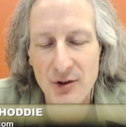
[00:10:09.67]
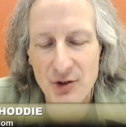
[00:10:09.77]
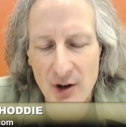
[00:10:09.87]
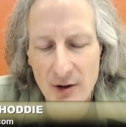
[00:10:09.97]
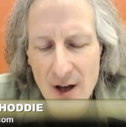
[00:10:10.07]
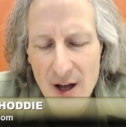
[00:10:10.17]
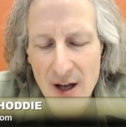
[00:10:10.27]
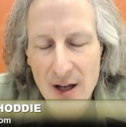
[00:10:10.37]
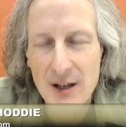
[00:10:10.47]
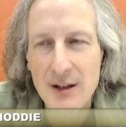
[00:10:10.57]
And so,
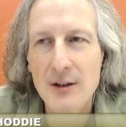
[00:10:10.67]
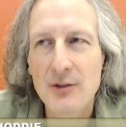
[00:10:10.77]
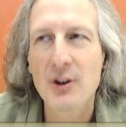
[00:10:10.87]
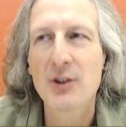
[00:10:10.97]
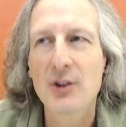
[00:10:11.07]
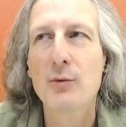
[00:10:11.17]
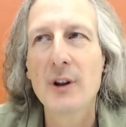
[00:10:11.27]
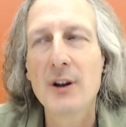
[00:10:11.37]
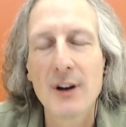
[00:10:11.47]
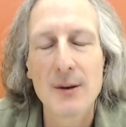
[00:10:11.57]
it, it's it's a
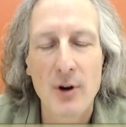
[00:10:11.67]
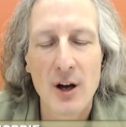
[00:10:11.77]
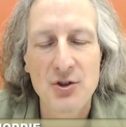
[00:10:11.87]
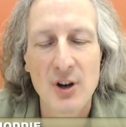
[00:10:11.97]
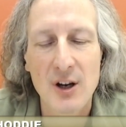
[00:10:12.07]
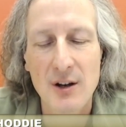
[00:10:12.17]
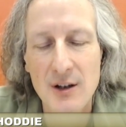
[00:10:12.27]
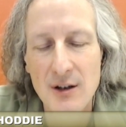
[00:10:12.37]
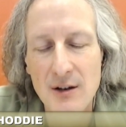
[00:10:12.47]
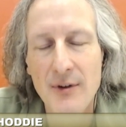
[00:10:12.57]
really great project
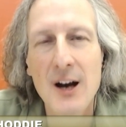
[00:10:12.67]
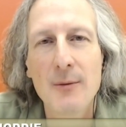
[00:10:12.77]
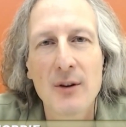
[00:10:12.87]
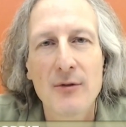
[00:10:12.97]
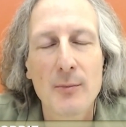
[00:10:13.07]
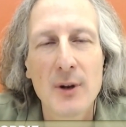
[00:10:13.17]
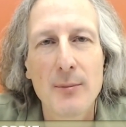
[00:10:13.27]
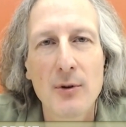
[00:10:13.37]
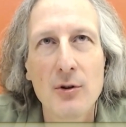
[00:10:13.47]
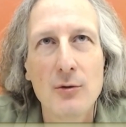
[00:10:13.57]
and an environment for
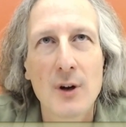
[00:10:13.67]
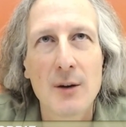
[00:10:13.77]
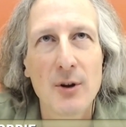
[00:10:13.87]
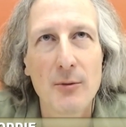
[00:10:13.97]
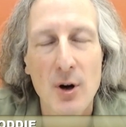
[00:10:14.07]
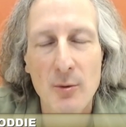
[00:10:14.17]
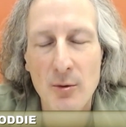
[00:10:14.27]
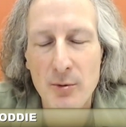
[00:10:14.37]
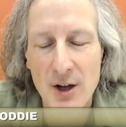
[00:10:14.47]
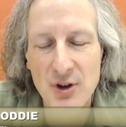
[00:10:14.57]
people who want to build mobile
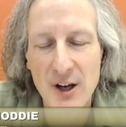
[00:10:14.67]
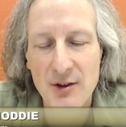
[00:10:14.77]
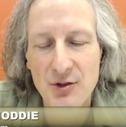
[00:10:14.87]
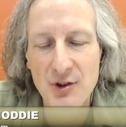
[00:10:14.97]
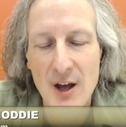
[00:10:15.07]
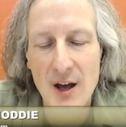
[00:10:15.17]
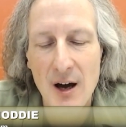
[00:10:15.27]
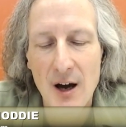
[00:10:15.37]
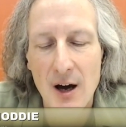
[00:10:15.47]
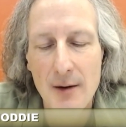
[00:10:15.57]
projects
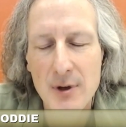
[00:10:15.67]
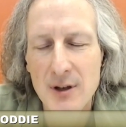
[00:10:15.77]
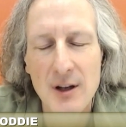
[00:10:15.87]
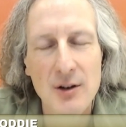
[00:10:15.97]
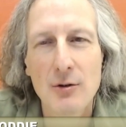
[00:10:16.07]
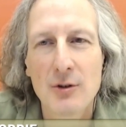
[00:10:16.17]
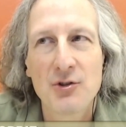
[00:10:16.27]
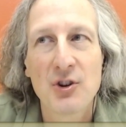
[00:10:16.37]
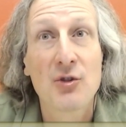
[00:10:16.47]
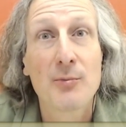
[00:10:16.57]
um, and and who are
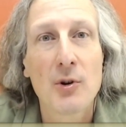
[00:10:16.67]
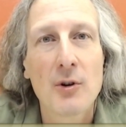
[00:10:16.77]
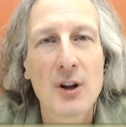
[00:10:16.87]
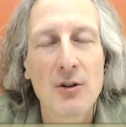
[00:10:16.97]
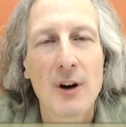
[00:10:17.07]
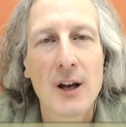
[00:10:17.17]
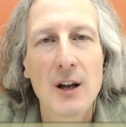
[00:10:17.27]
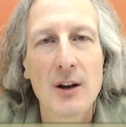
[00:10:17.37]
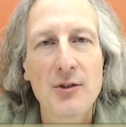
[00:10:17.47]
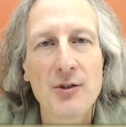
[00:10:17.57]
just exploring new
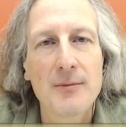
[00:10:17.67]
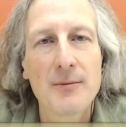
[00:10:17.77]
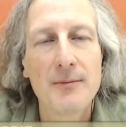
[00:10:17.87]
ideas.